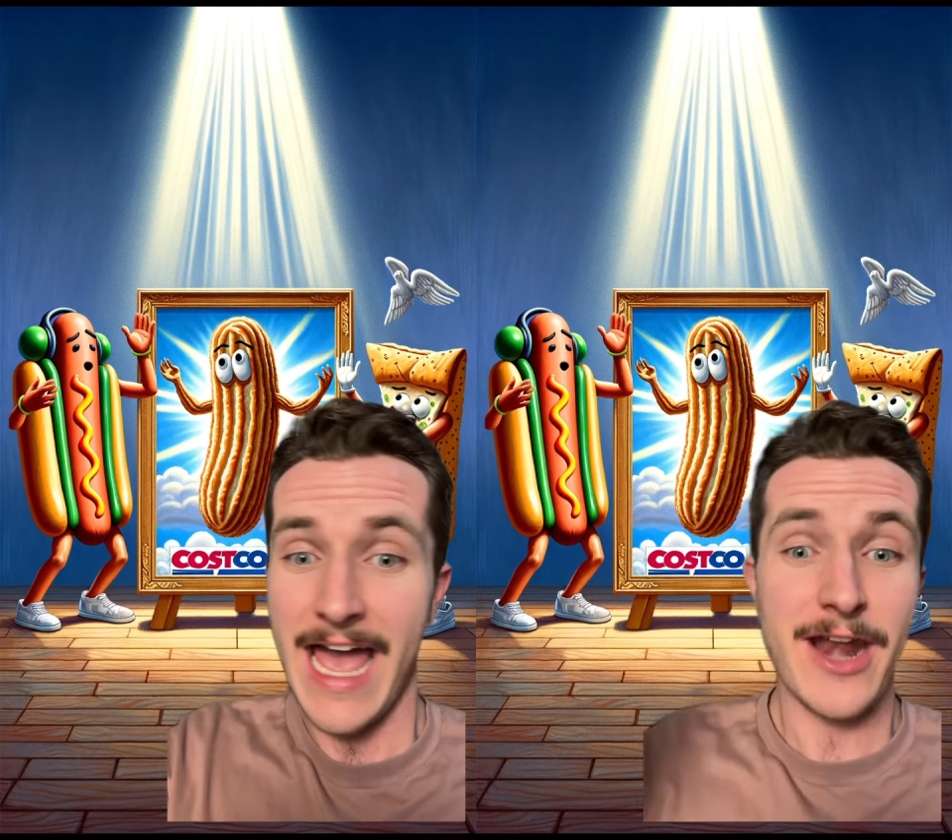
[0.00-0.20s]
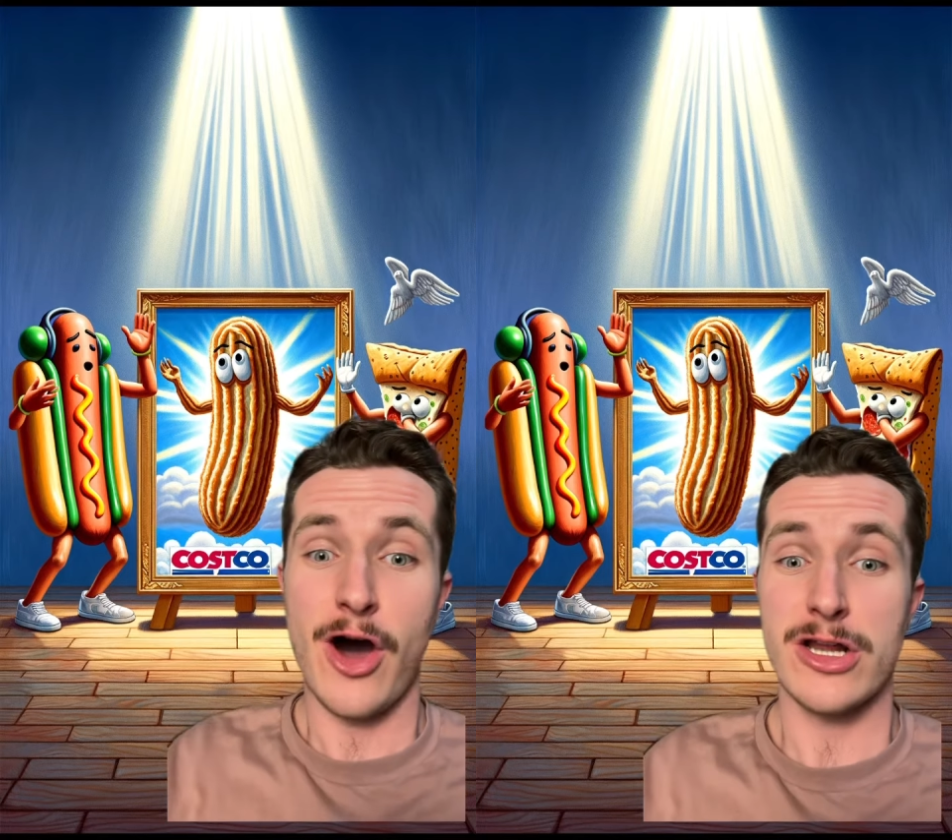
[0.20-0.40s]

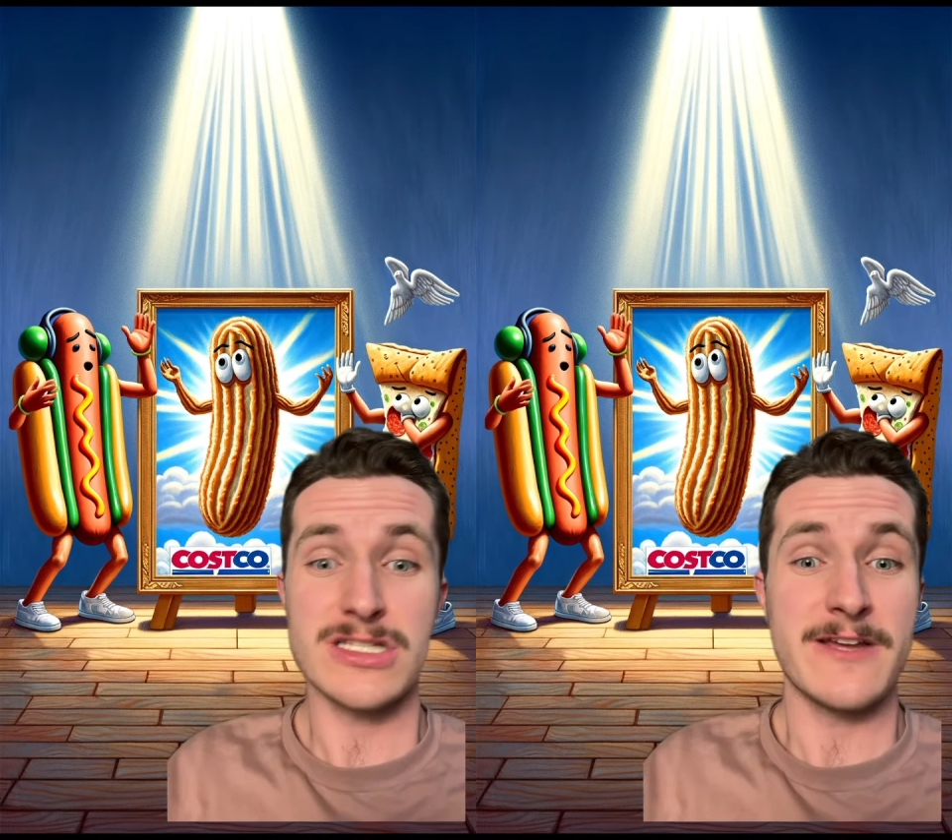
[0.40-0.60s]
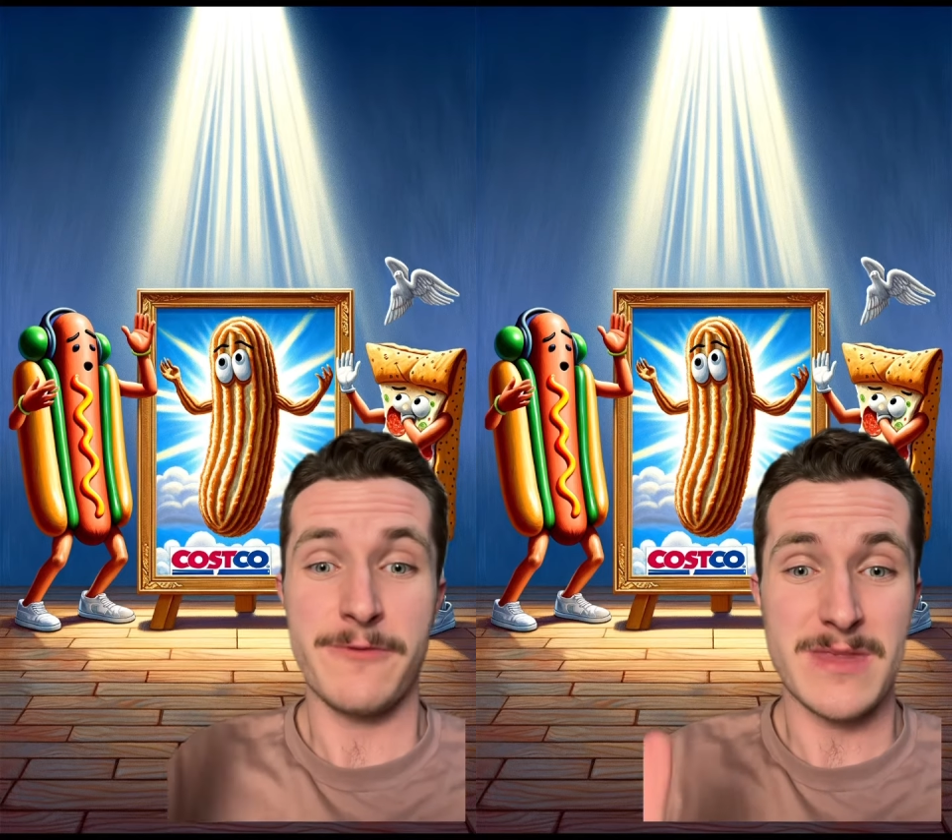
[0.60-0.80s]
And
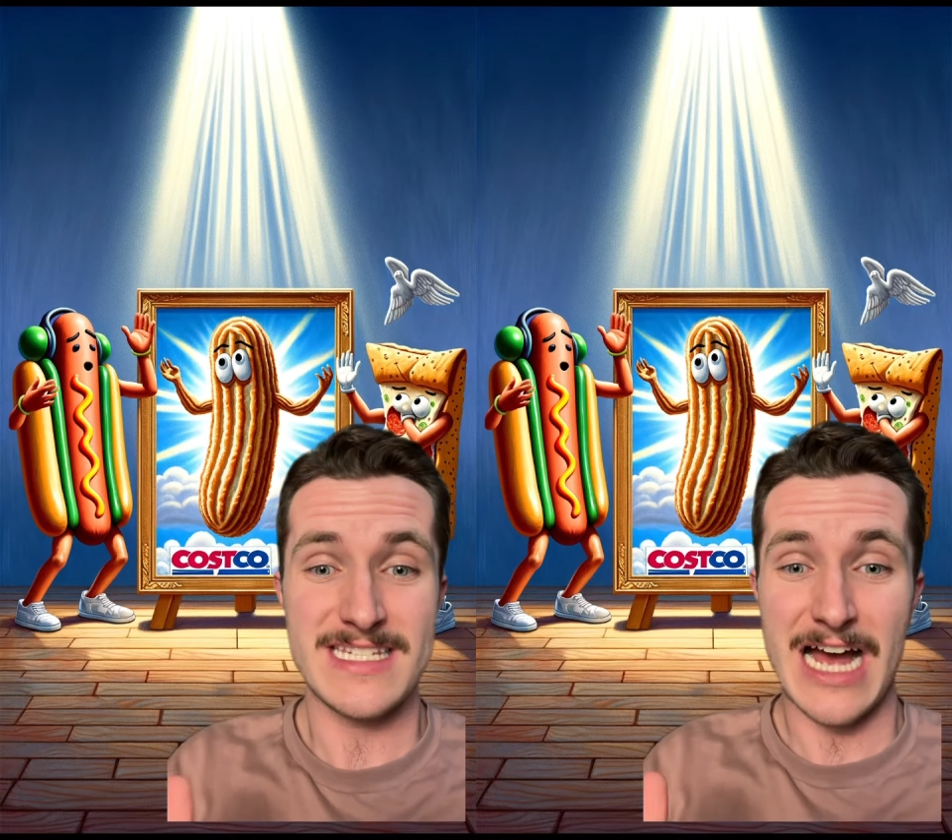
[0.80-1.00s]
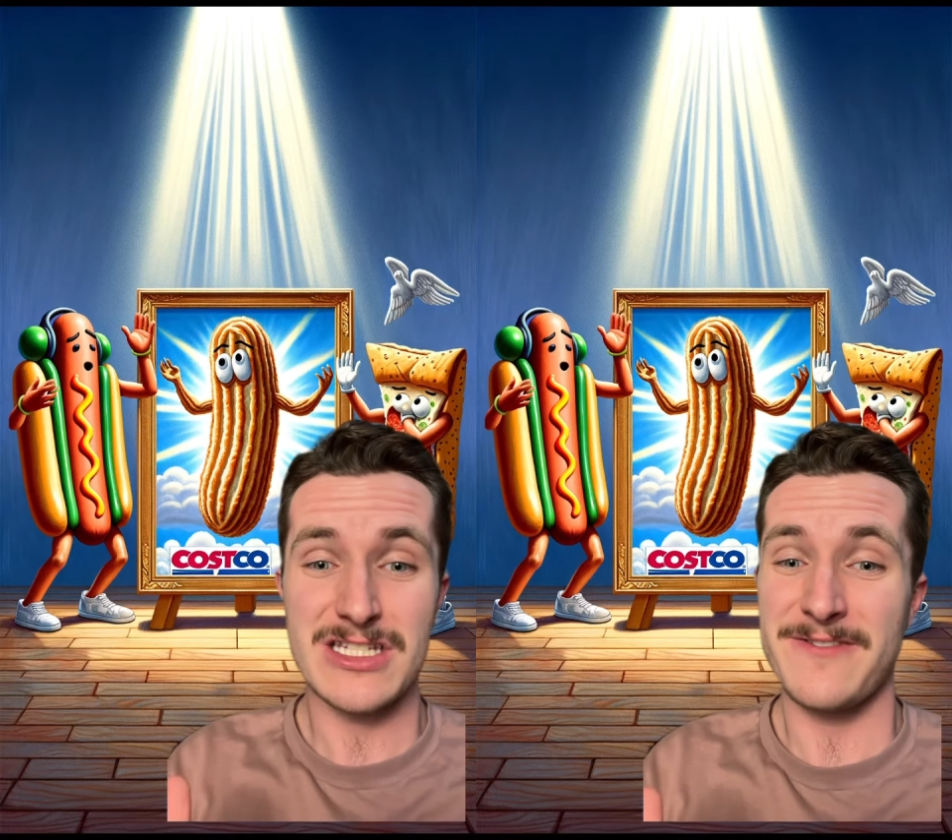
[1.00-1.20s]
honestly, from the
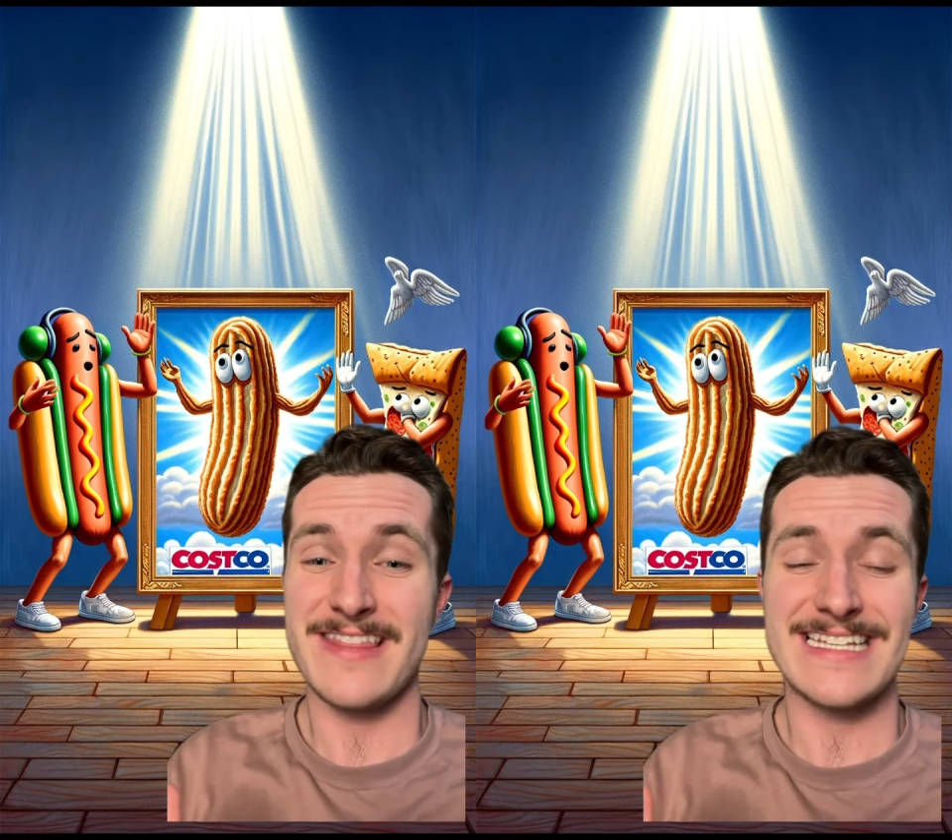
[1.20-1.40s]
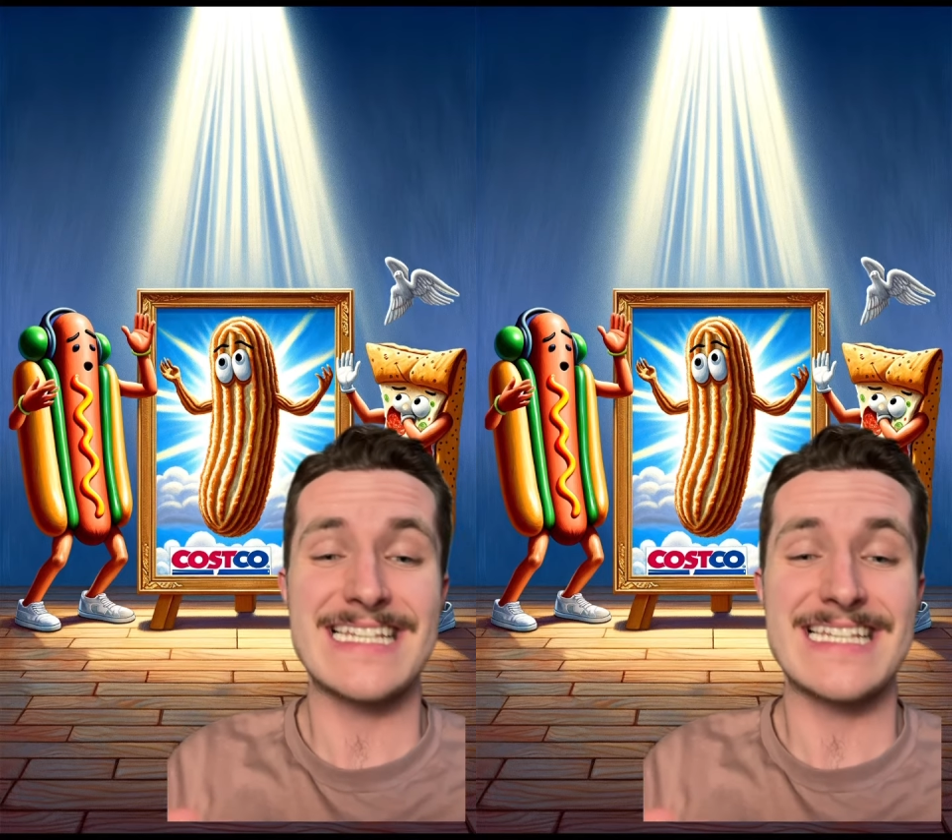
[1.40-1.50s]
sounds of it,